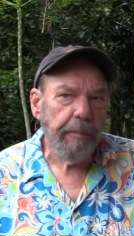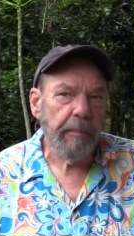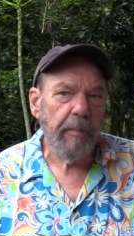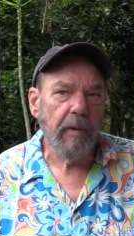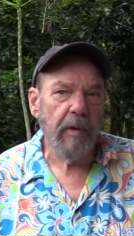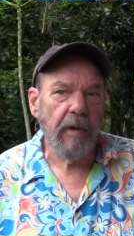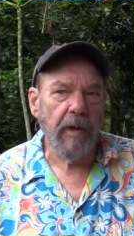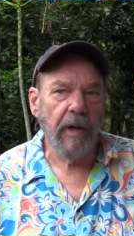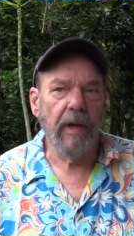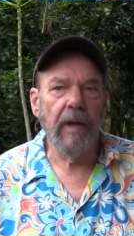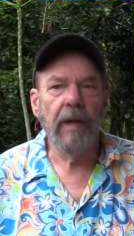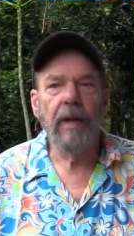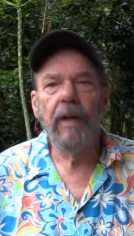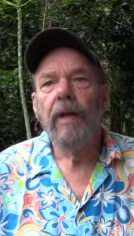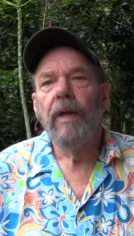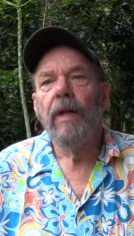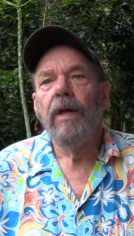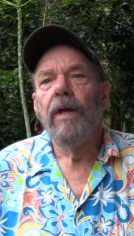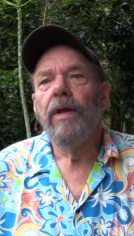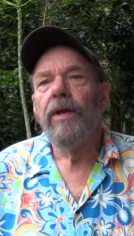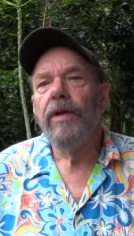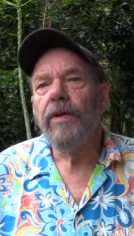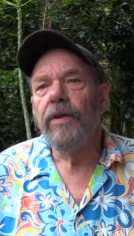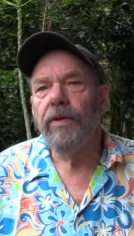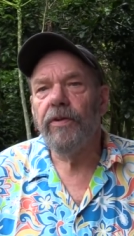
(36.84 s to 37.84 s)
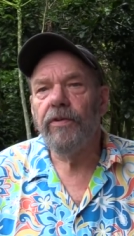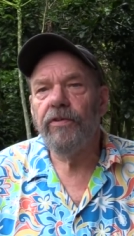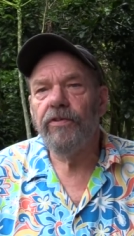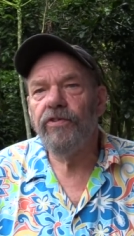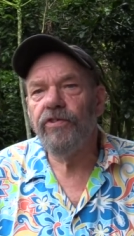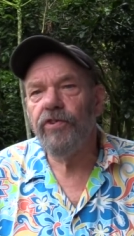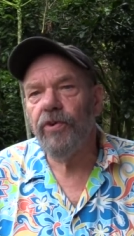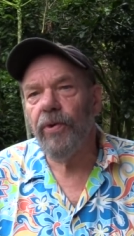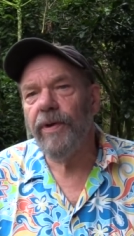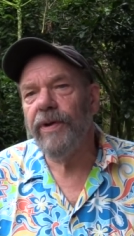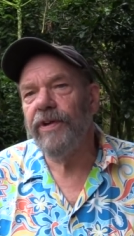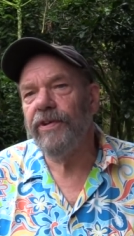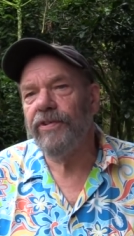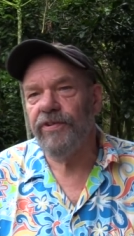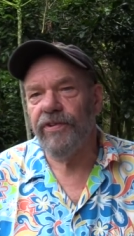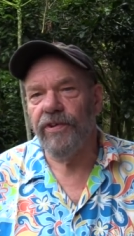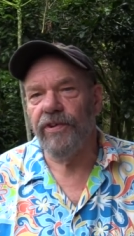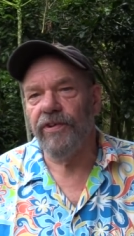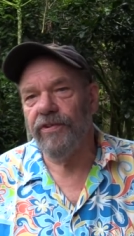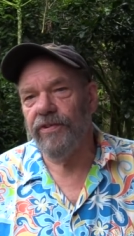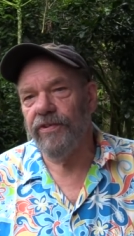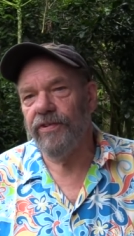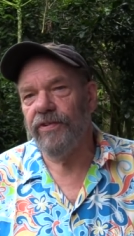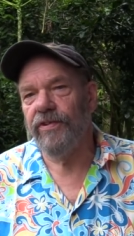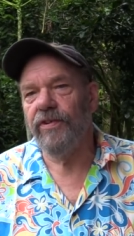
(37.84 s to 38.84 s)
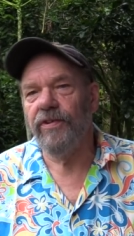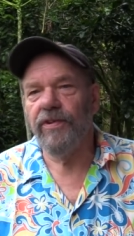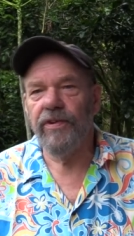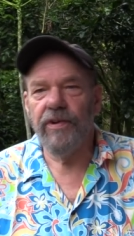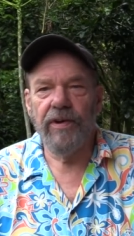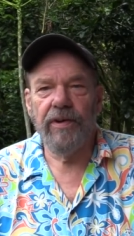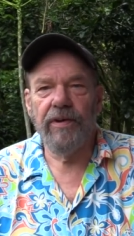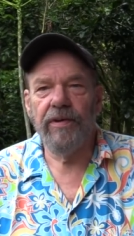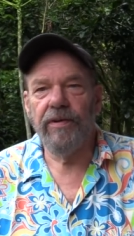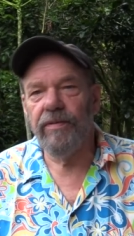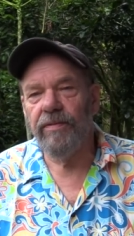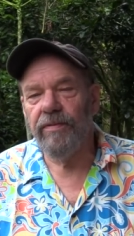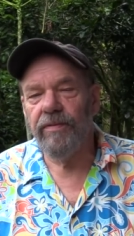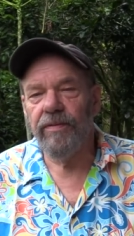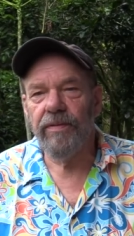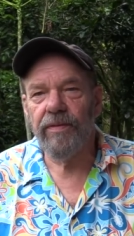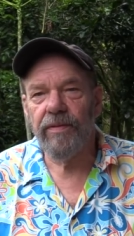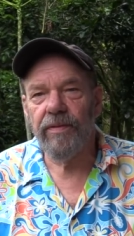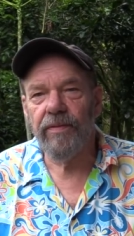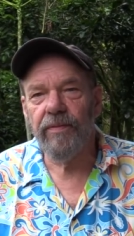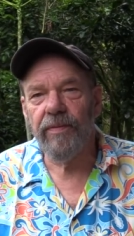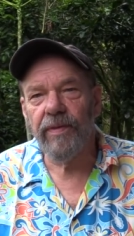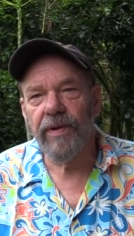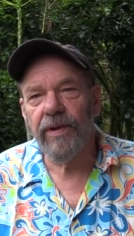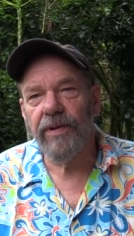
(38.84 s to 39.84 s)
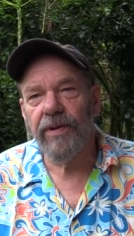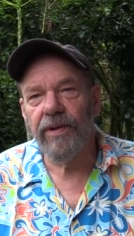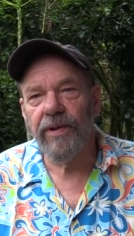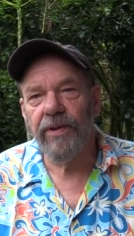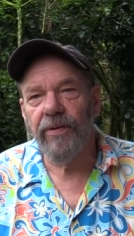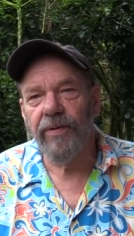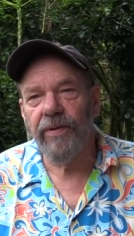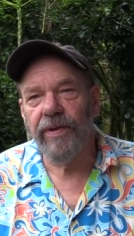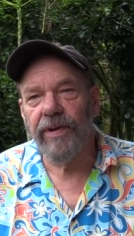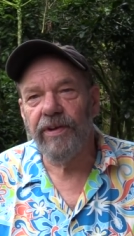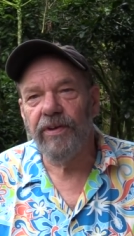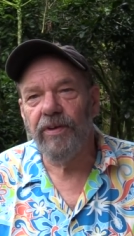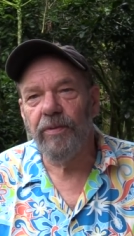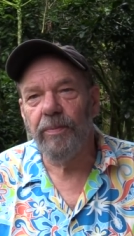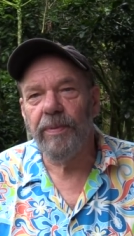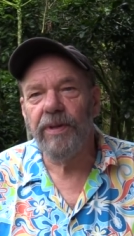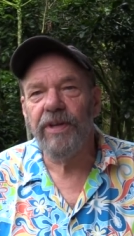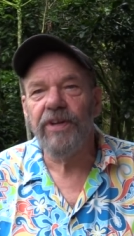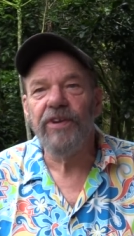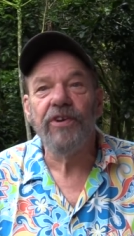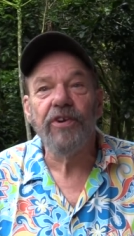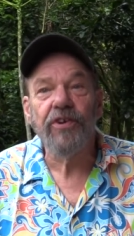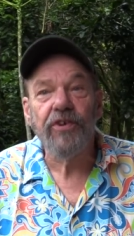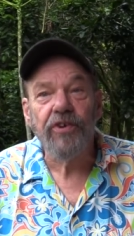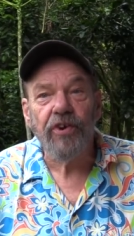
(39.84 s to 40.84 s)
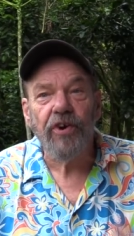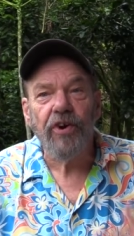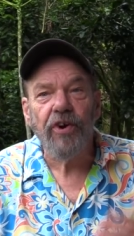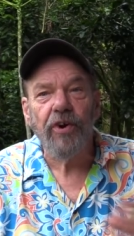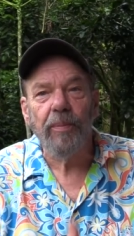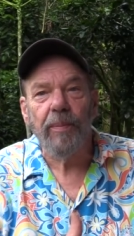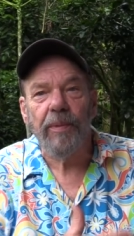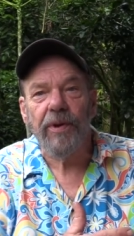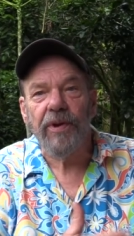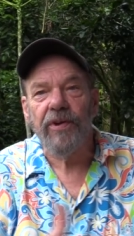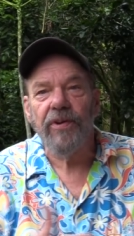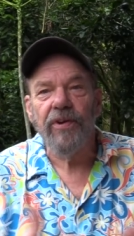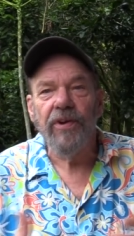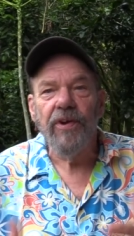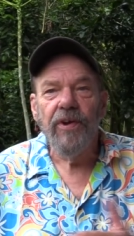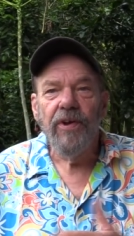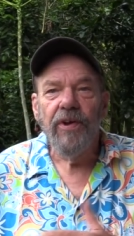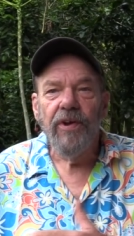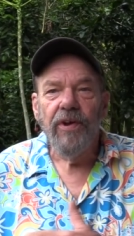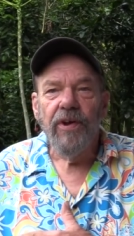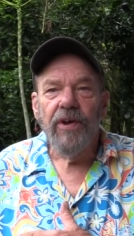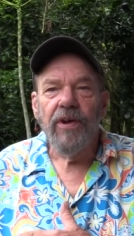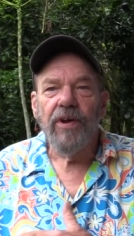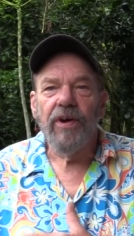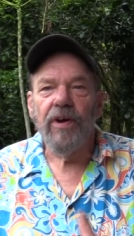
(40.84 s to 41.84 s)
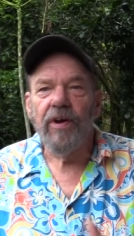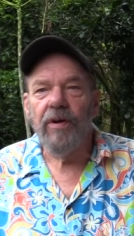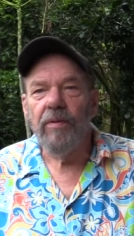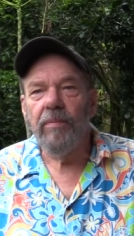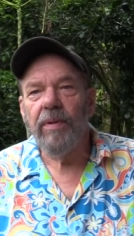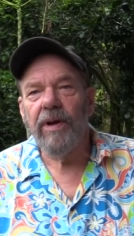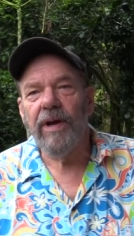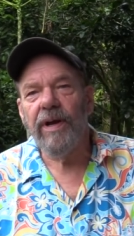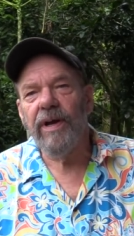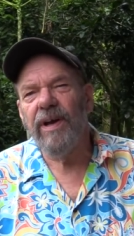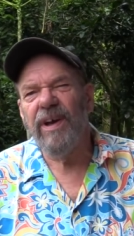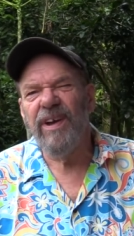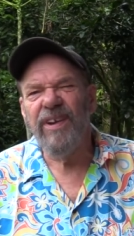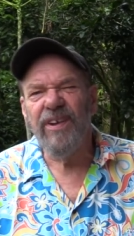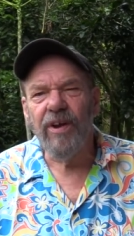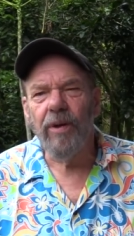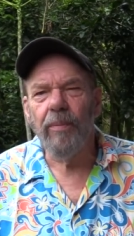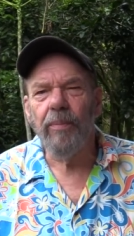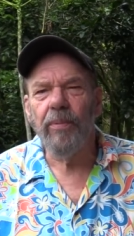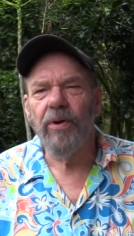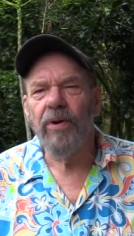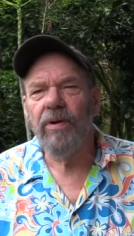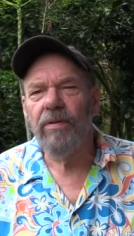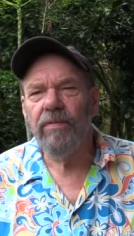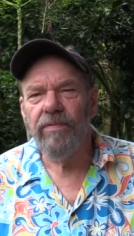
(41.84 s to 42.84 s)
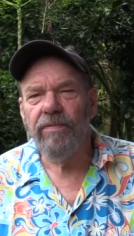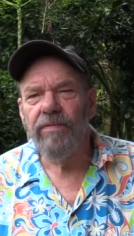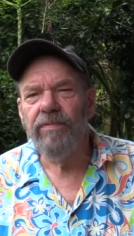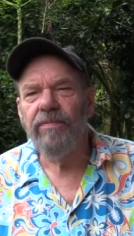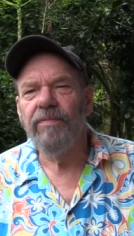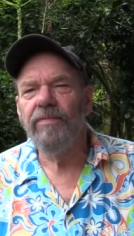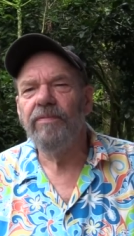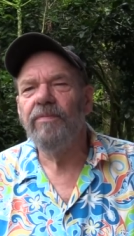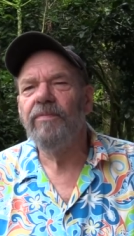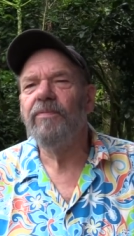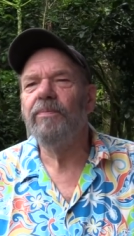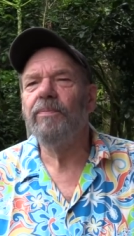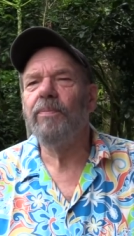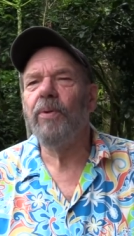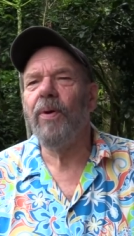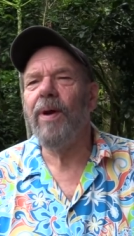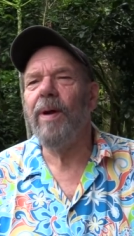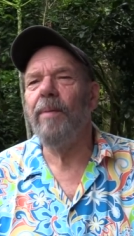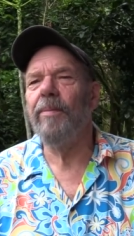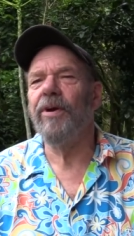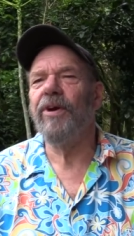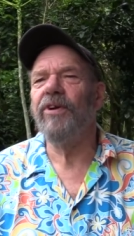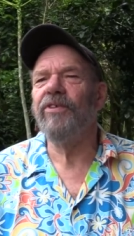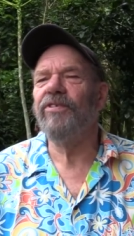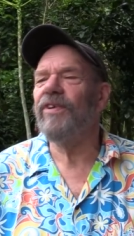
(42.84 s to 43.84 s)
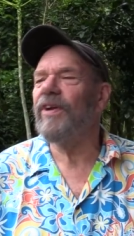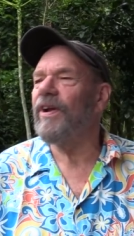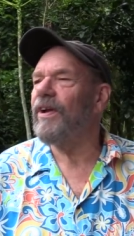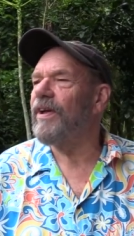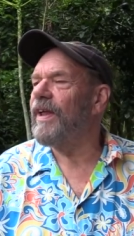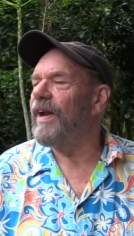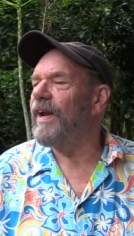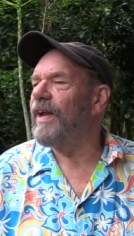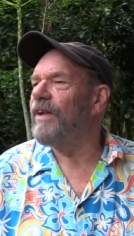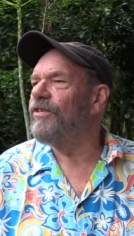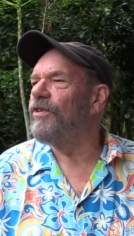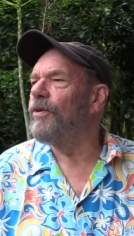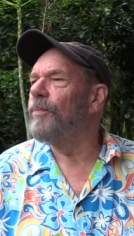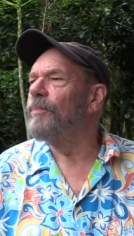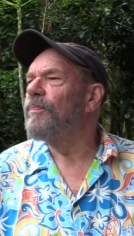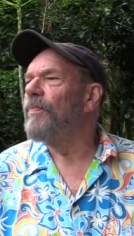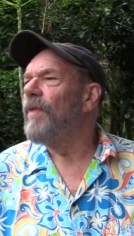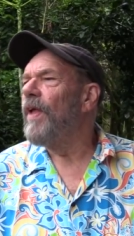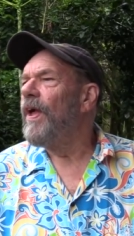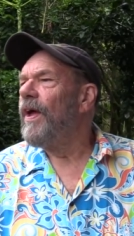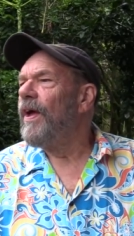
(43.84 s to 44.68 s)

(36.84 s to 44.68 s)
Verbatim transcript: Okay, your choices are really going to be determined uh, by a number of parameters that I'll get into.